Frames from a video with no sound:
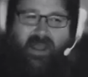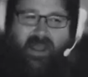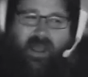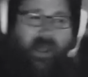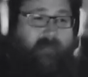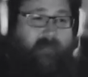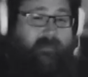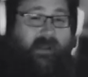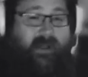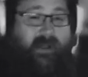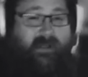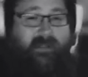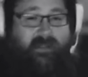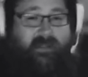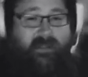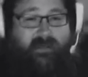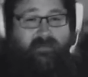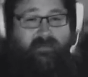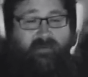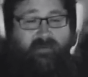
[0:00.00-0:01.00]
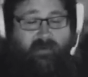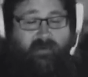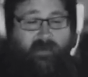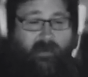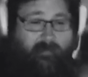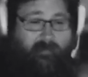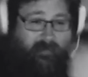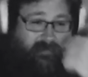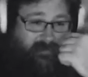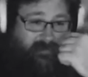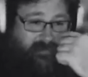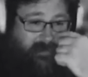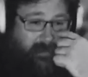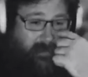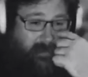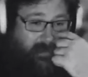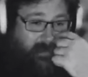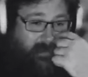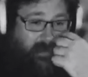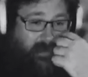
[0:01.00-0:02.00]
I'm not ugly enough for Krampus.
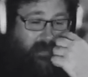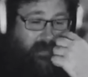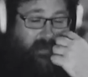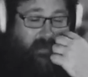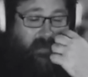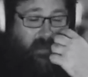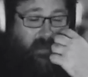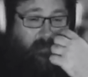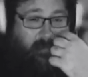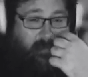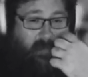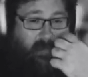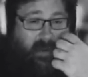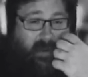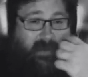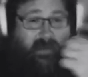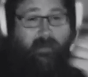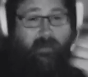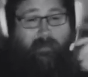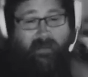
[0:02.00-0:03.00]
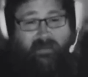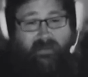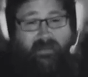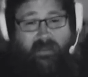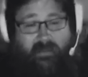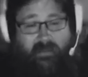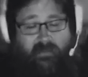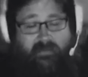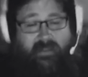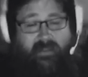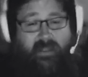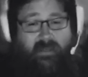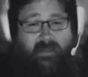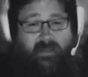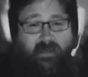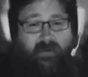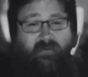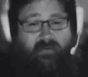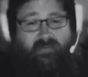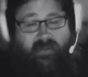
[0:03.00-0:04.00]
I need about another 10
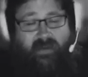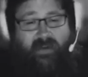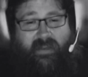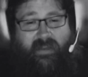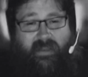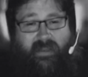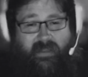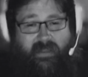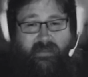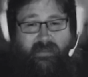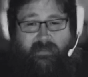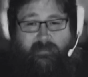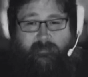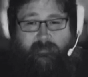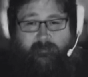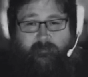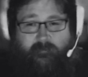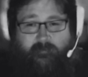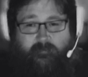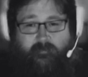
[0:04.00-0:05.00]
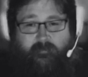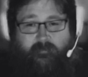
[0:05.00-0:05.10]
years, and I got it.